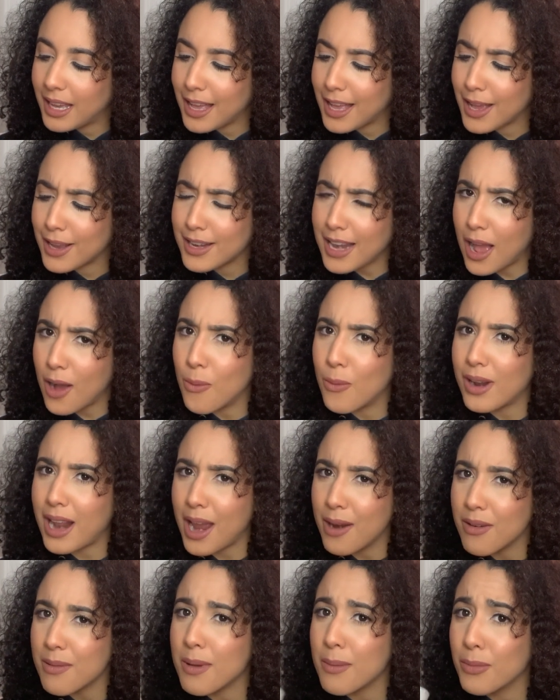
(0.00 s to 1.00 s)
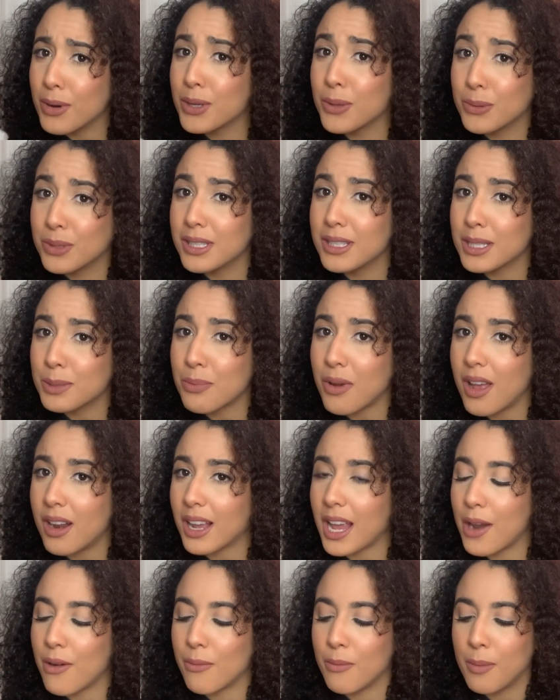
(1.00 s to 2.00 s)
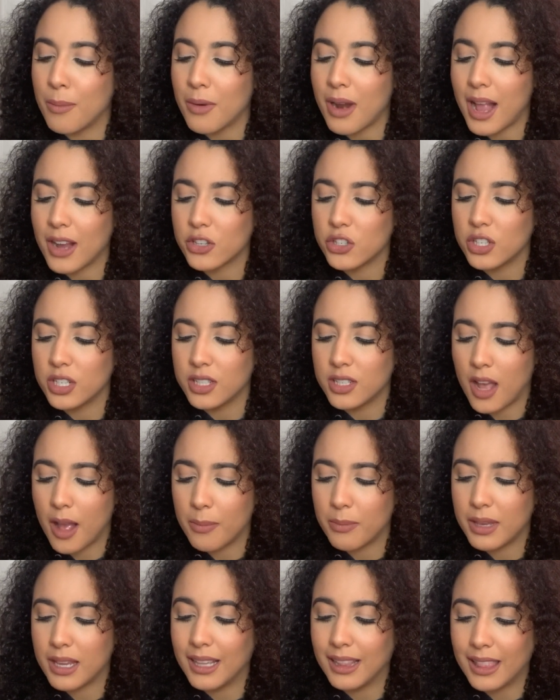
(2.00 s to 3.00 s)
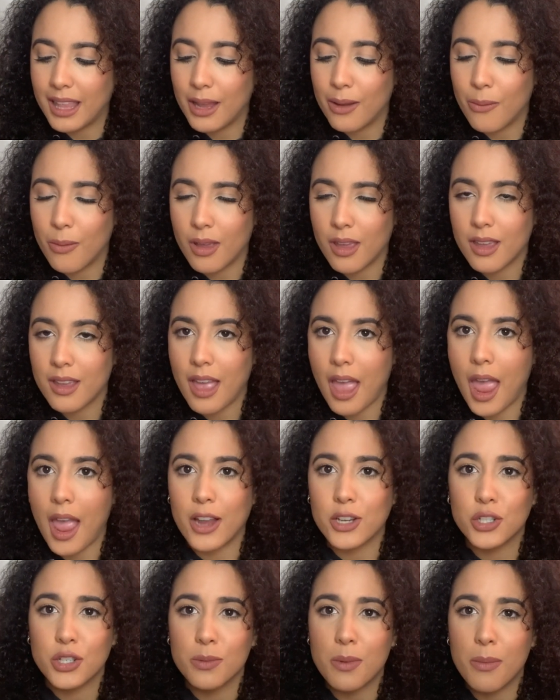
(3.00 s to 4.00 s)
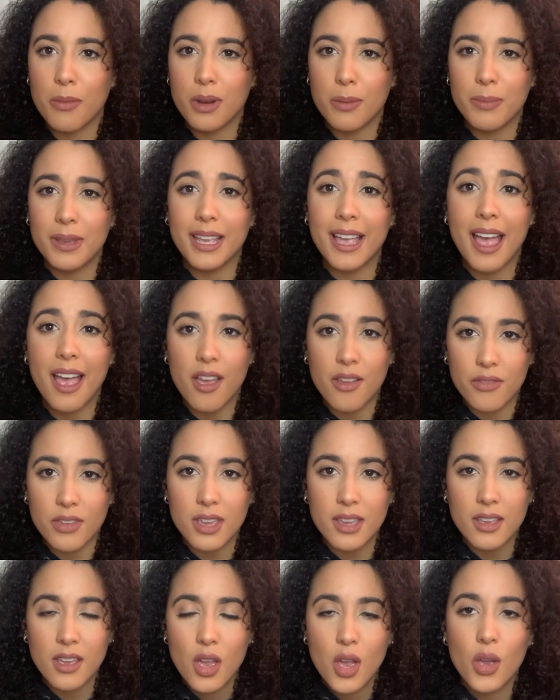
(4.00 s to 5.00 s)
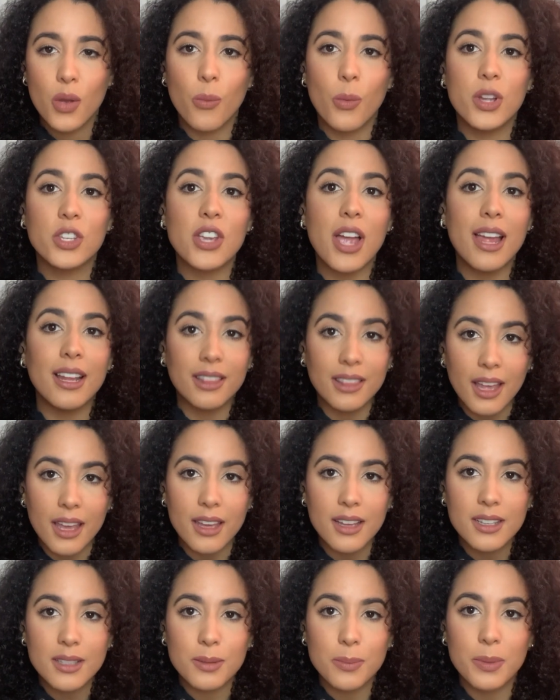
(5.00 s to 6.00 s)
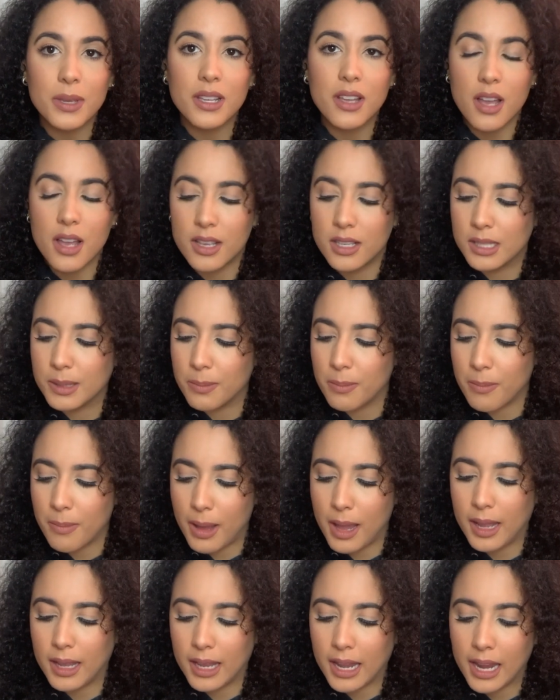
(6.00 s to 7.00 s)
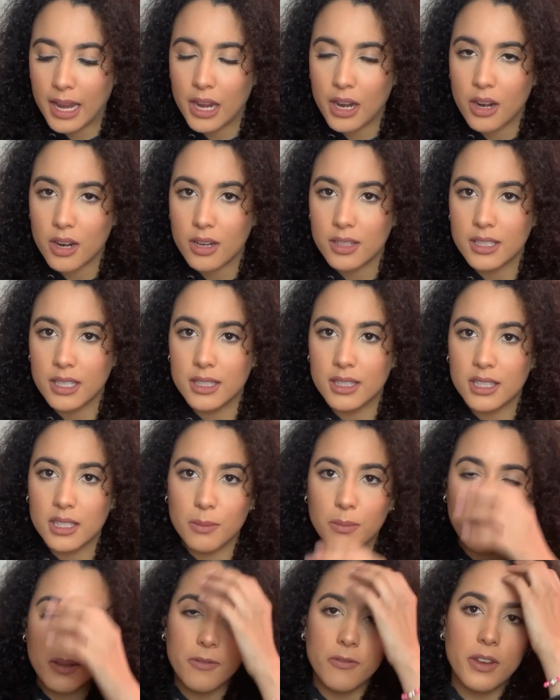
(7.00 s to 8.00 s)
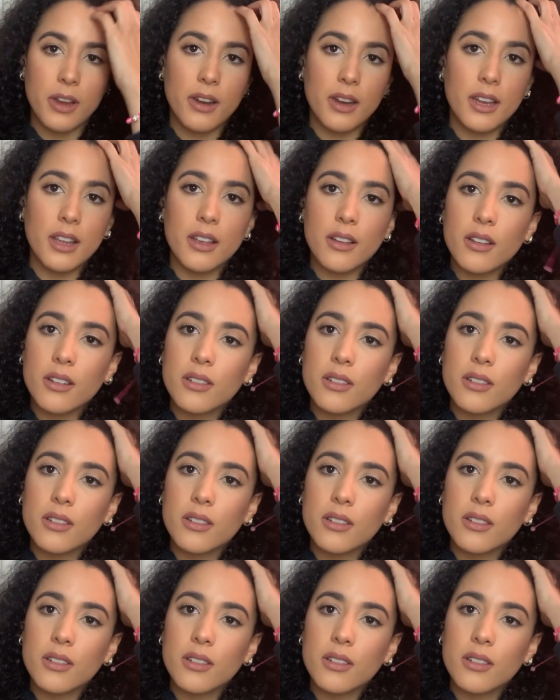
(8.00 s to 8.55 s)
Now, when I remember using this product, I remember actually not being lightweight. I actually remember it being heavy, which I liked because my hair tends to be very